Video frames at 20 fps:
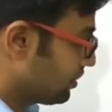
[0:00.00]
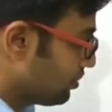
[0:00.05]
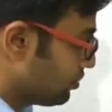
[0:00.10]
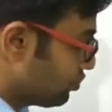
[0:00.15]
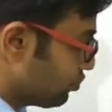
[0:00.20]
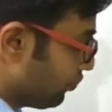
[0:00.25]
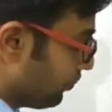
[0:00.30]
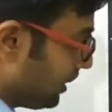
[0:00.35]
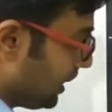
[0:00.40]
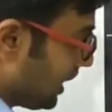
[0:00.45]

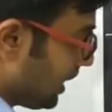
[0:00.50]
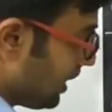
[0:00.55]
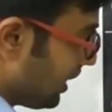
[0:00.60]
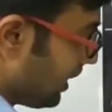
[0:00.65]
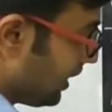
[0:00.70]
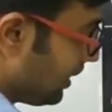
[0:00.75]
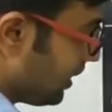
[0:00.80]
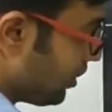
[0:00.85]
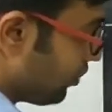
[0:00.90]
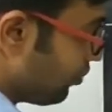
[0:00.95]
So we can
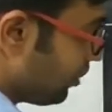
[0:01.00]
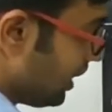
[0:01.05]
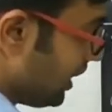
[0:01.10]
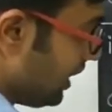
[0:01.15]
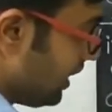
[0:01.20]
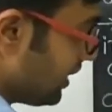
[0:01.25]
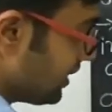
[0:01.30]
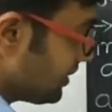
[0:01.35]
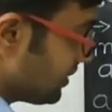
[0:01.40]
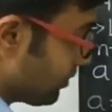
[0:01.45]
write down a
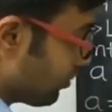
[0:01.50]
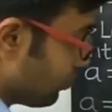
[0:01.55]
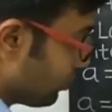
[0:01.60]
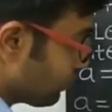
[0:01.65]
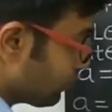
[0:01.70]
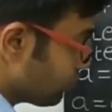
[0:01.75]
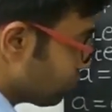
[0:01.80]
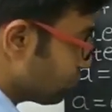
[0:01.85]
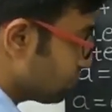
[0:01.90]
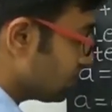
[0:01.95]
is equals
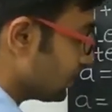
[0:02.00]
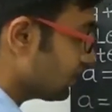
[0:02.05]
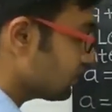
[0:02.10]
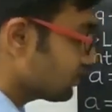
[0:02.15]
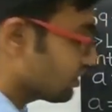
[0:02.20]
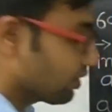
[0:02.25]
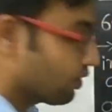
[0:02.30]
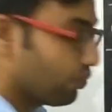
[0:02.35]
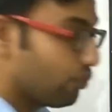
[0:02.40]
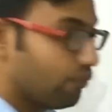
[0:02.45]
to 6
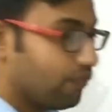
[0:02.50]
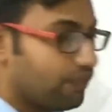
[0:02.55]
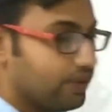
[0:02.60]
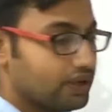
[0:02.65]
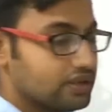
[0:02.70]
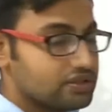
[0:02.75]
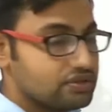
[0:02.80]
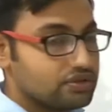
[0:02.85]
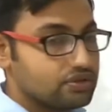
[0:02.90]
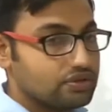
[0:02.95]
cube
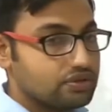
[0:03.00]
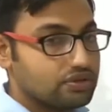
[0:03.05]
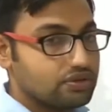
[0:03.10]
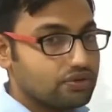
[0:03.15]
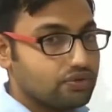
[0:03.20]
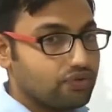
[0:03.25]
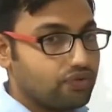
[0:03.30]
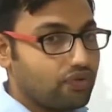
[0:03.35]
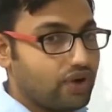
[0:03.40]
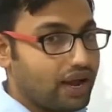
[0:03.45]
plus
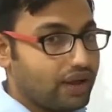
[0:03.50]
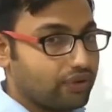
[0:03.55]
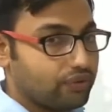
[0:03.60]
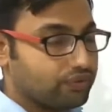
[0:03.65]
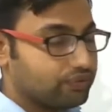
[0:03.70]
5.